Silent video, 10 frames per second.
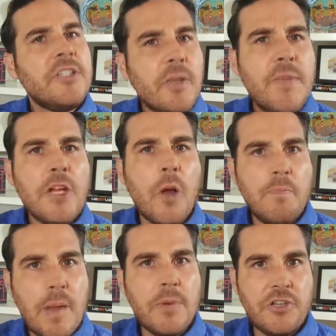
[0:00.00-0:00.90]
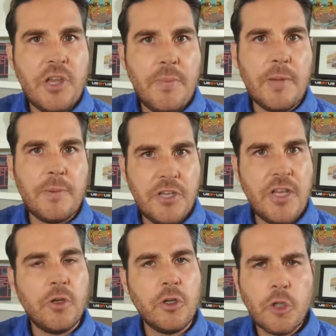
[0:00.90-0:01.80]
something called membership in a
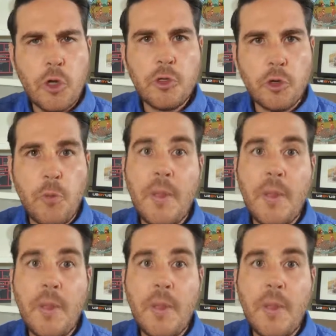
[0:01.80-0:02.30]
particular social group,